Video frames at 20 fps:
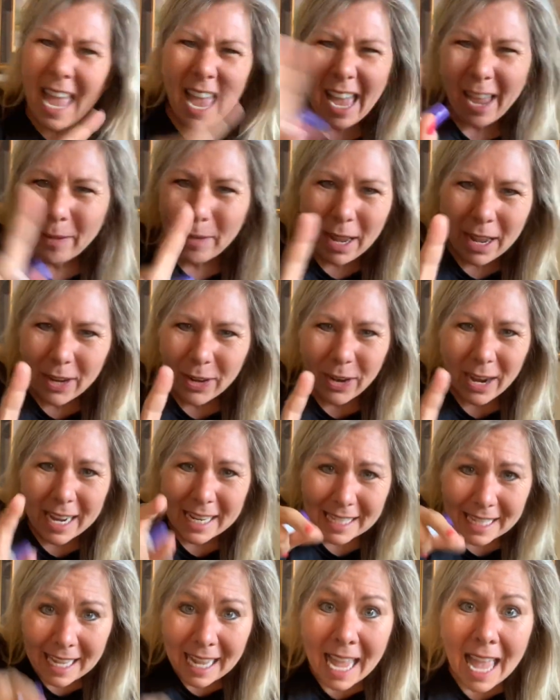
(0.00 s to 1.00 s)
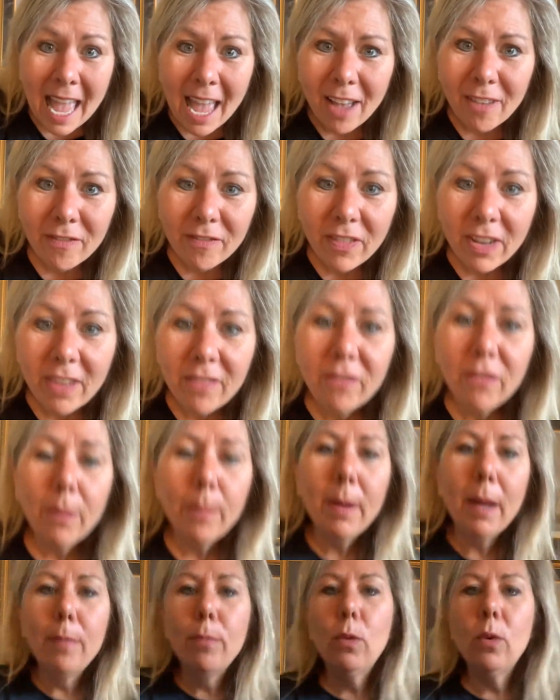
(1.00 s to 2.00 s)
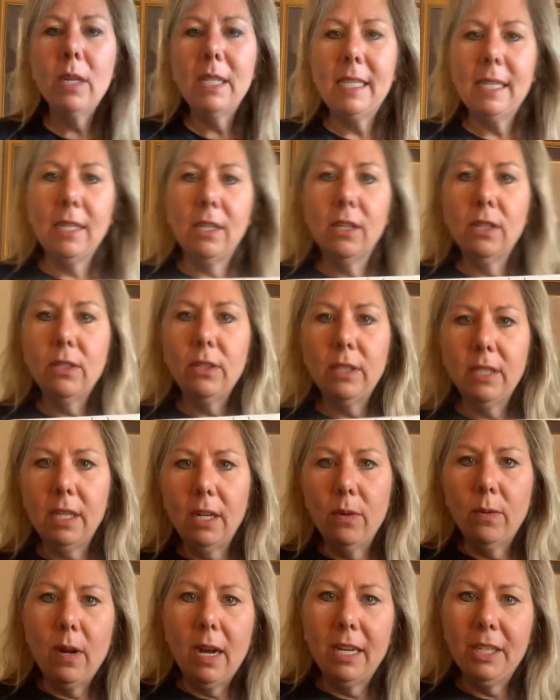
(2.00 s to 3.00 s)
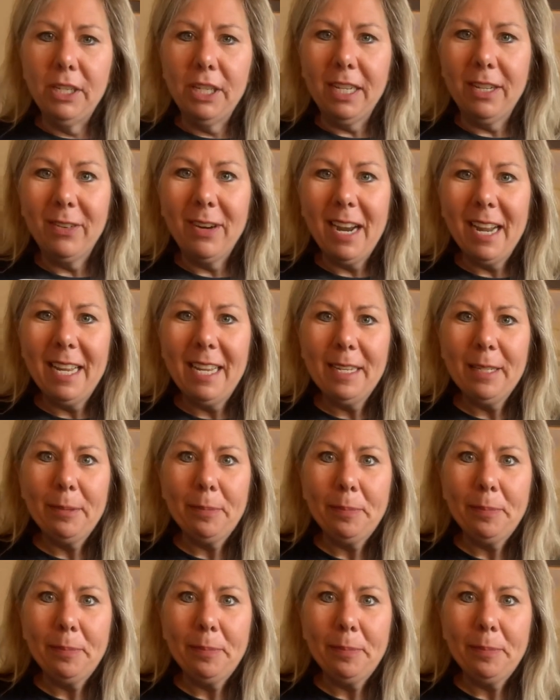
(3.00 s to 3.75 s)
I'm not crazy. I'm fun for my boys and girls that are watching, right?